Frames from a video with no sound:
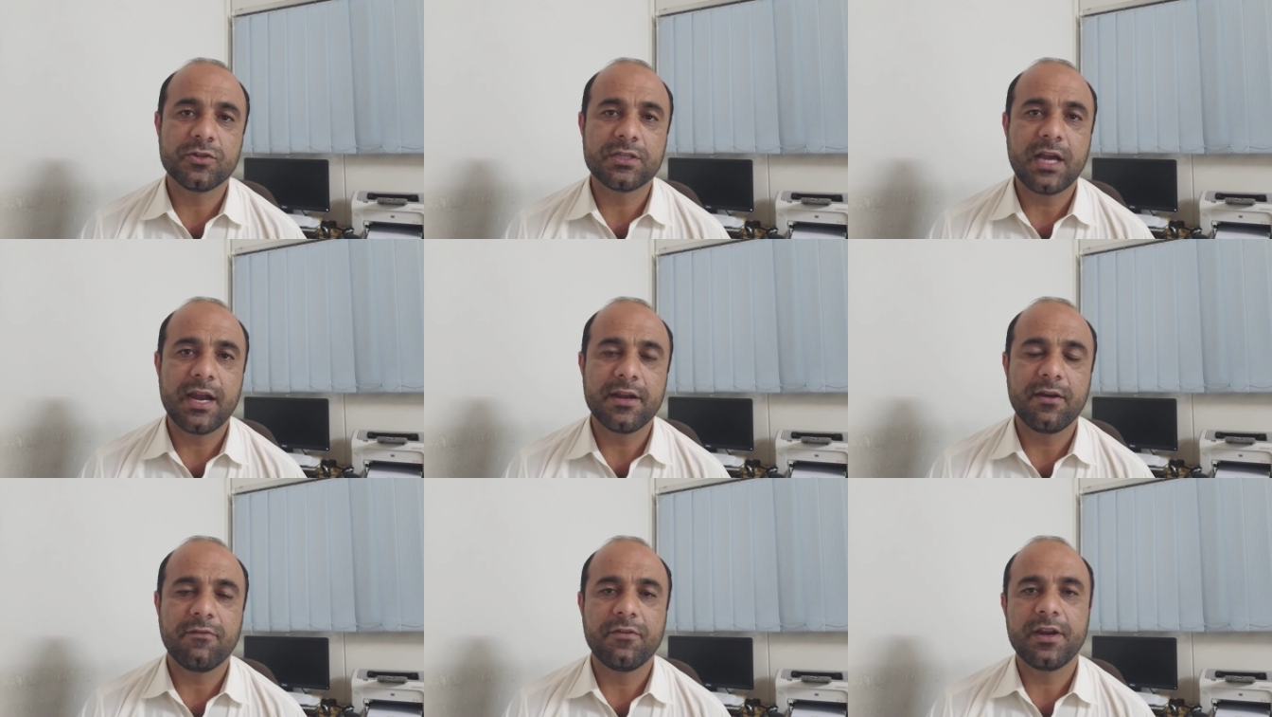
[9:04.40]

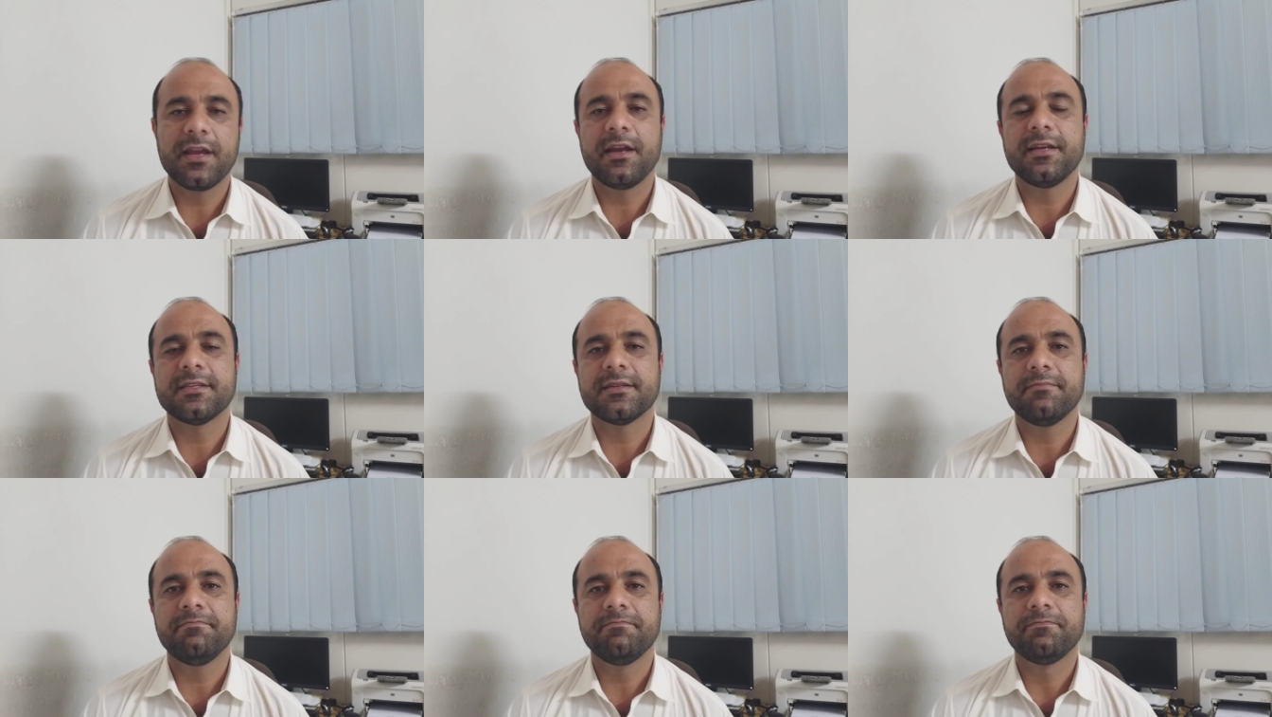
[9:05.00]
side of
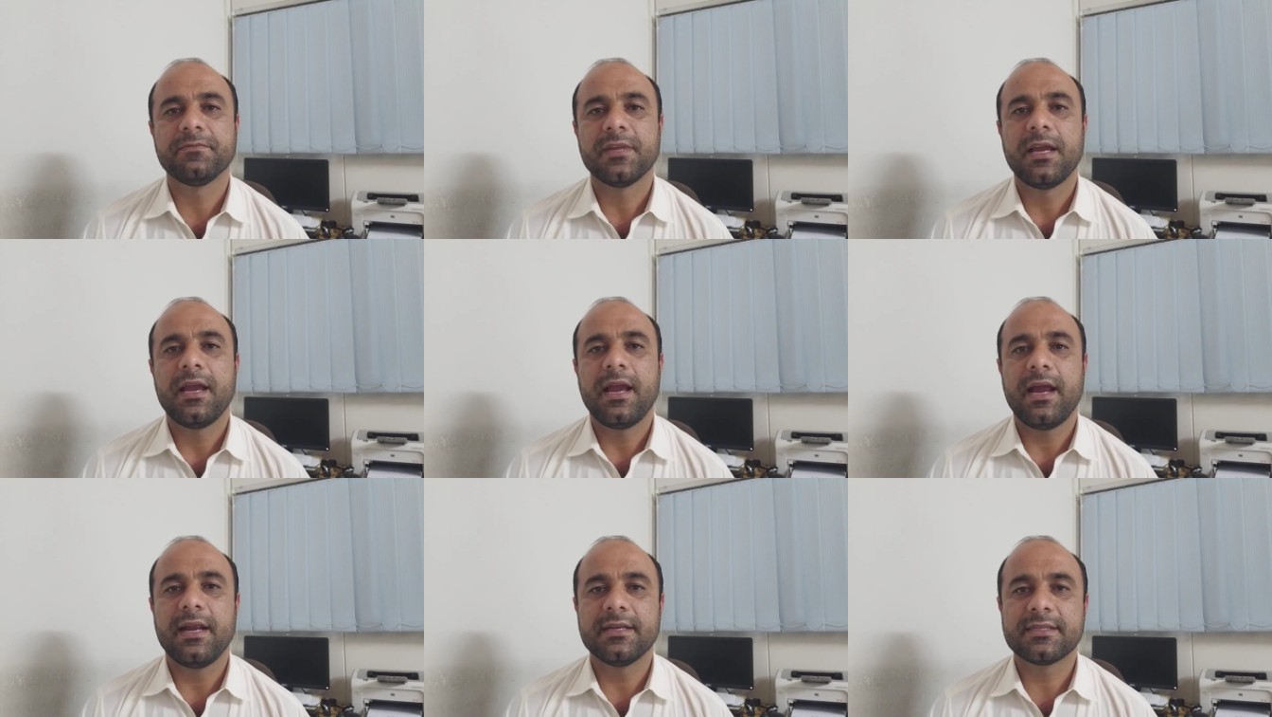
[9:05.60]
realism
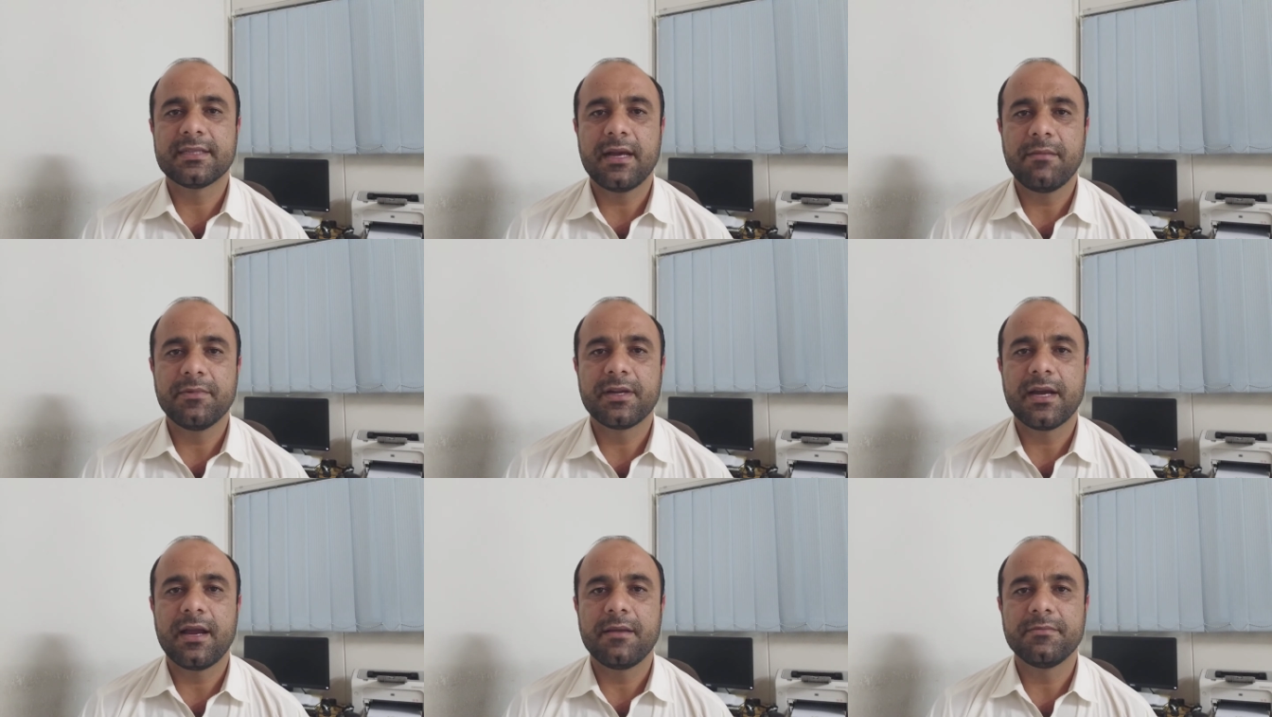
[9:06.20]
and
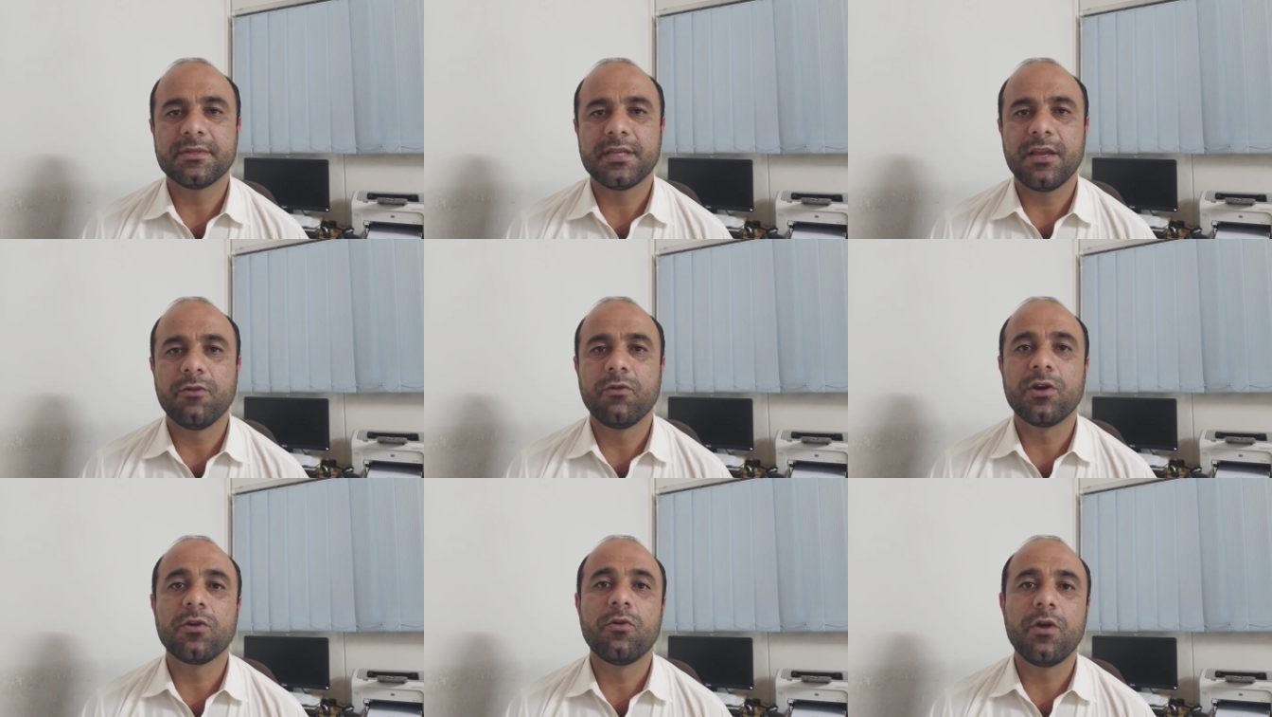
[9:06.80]
sometimes
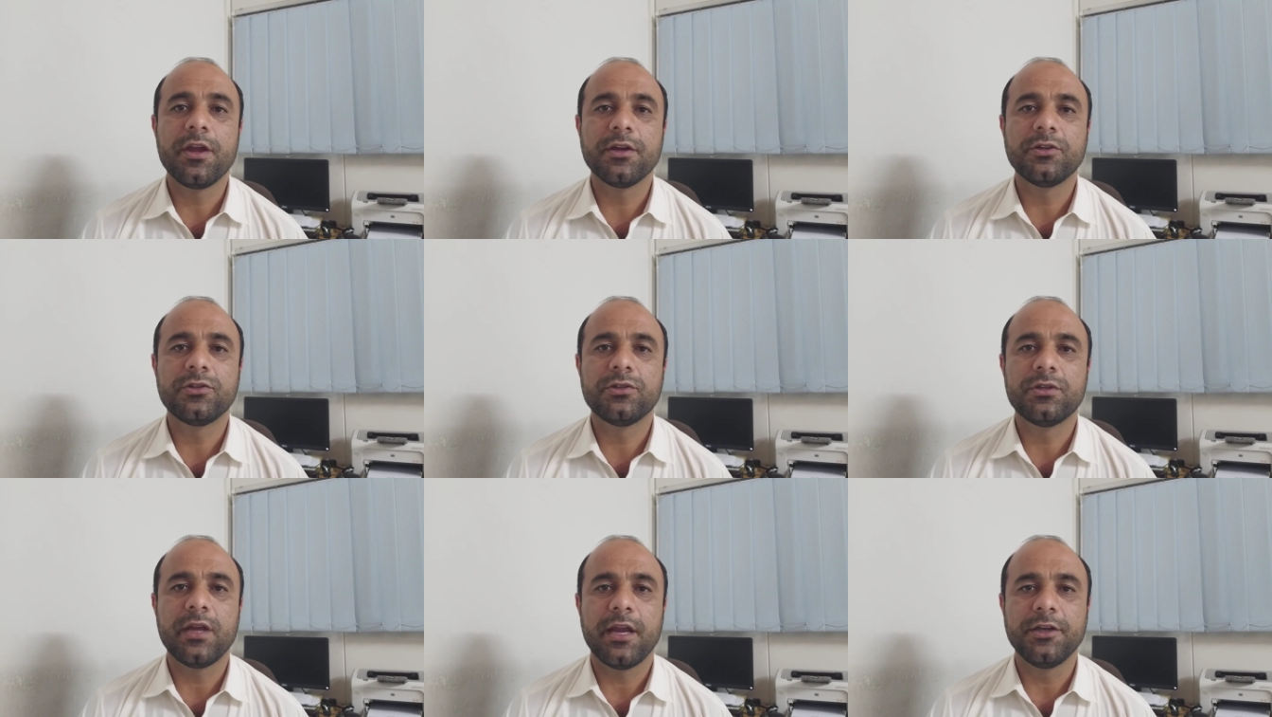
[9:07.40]
even going
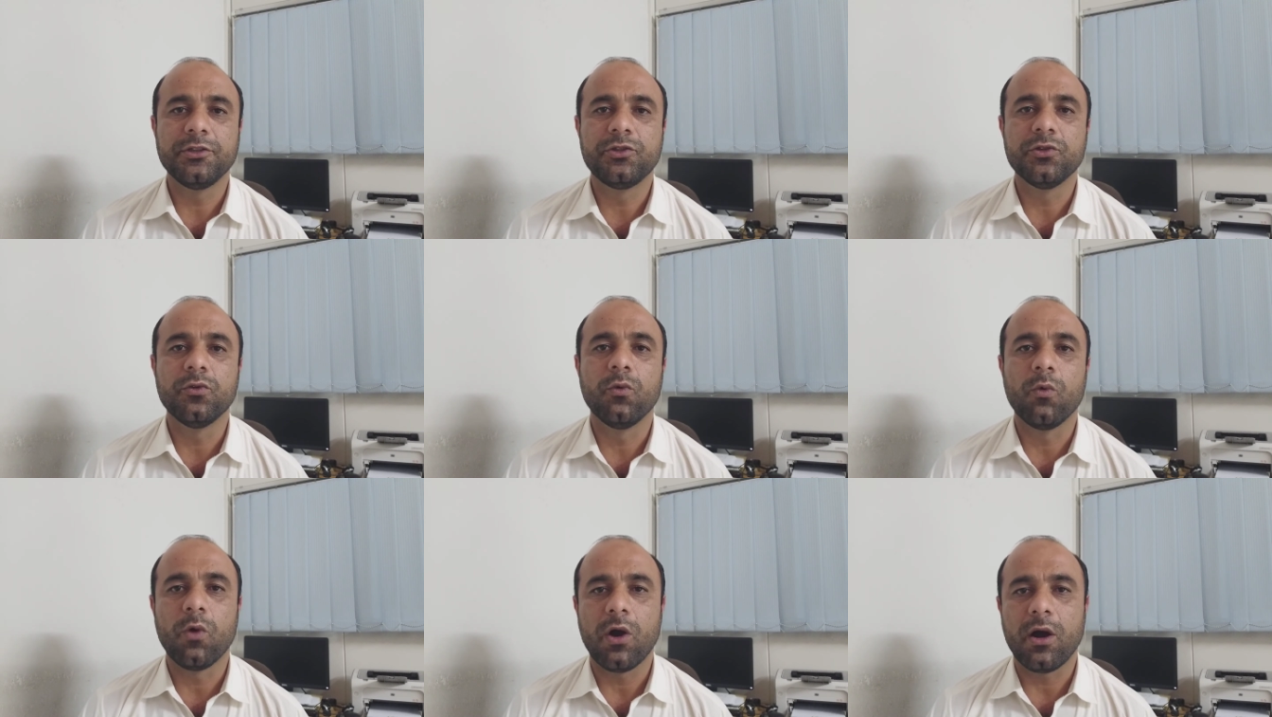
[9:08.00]
into
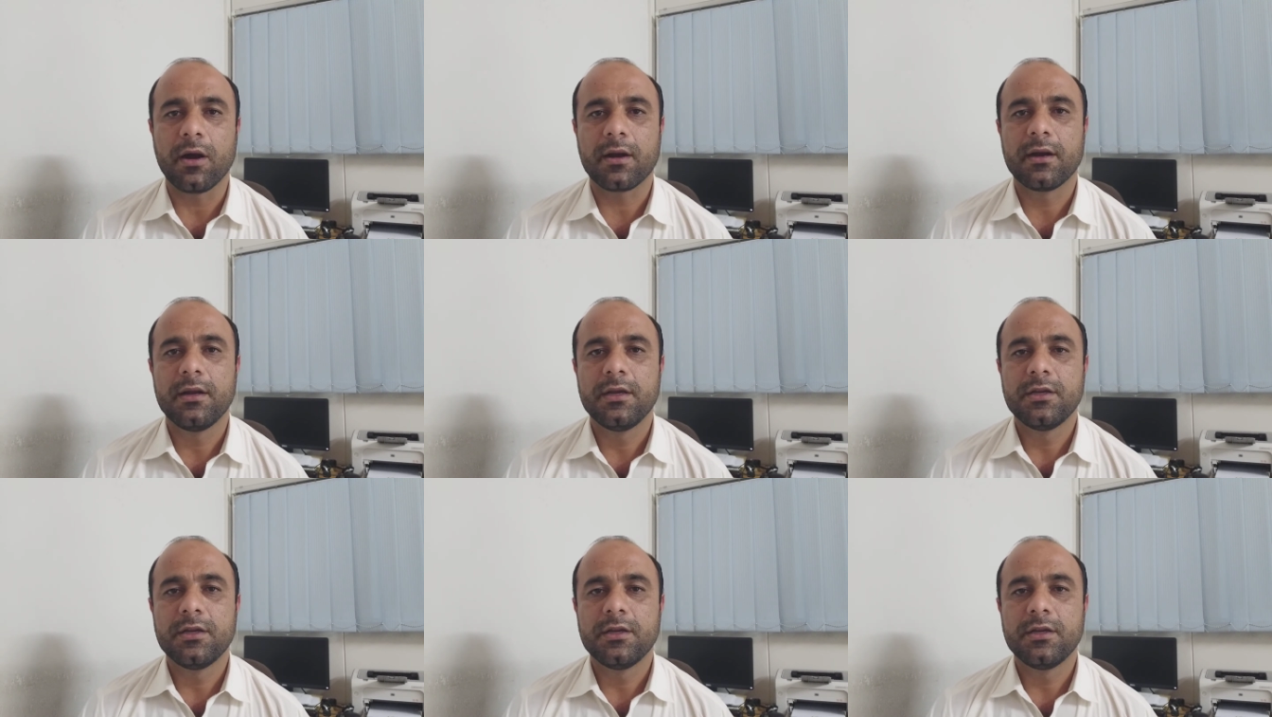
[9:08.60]
war.